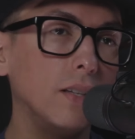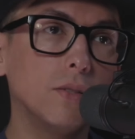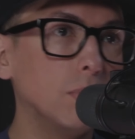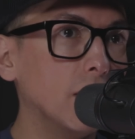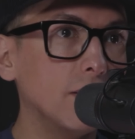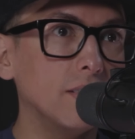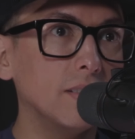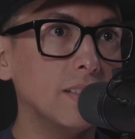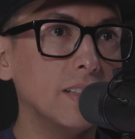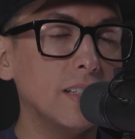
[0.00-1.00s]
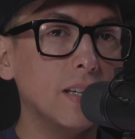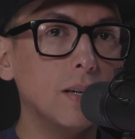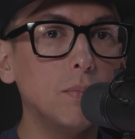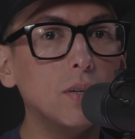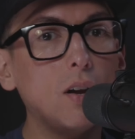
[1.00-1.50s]
is a blessing. Yeah.
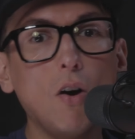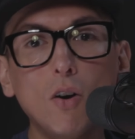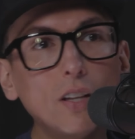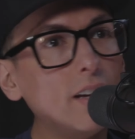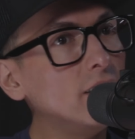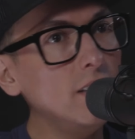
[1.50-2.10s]
But all I